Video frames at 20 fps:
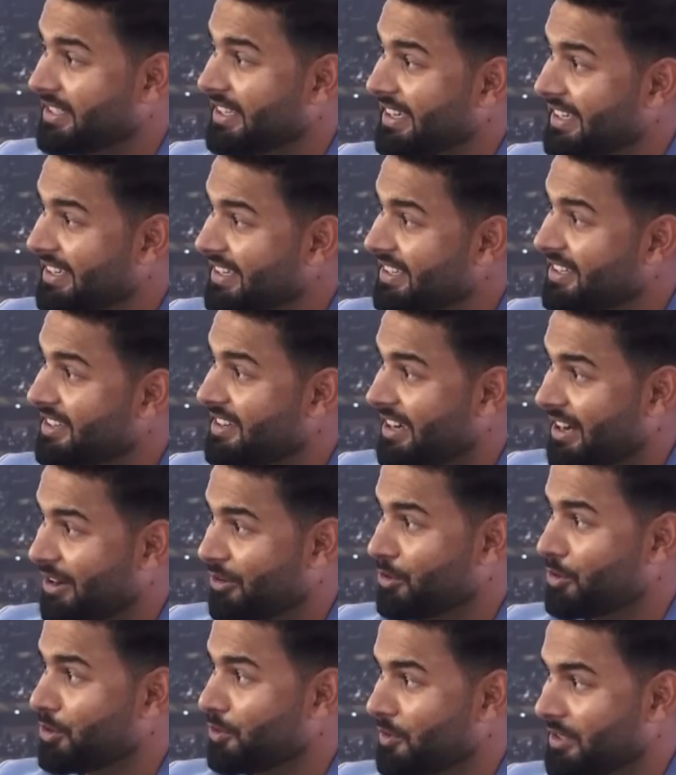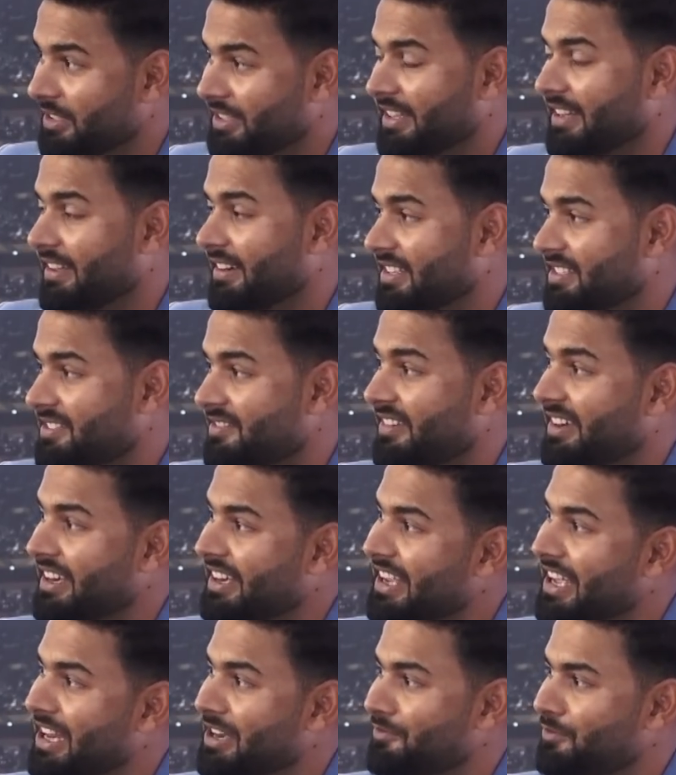the Indian crowd over there is
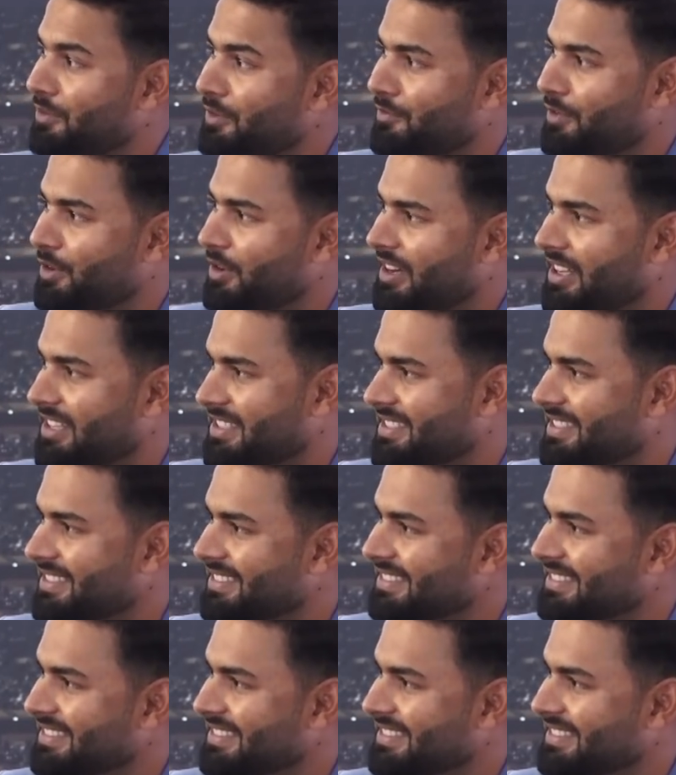really helpful for us.